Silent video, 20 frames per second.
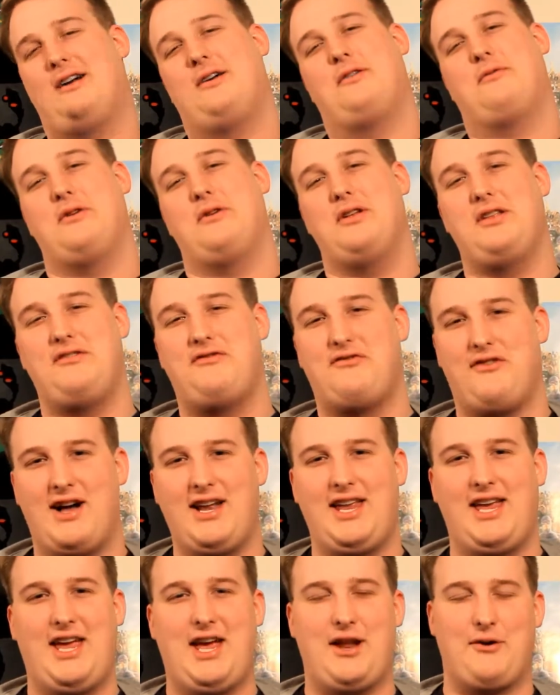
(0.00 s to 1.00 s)
really
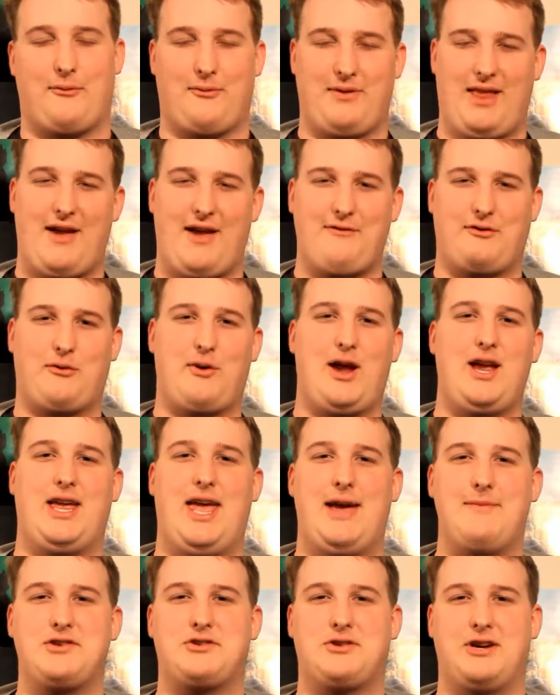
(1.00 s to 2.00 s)
funny, and they have great
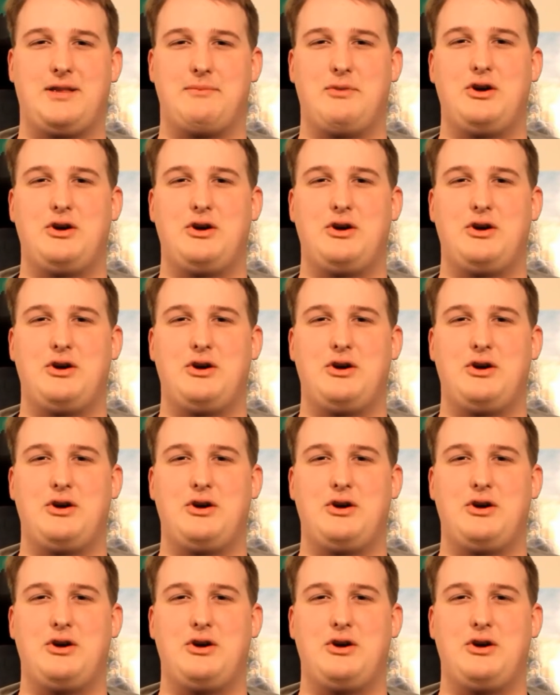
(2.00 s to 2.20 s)
chemistry in the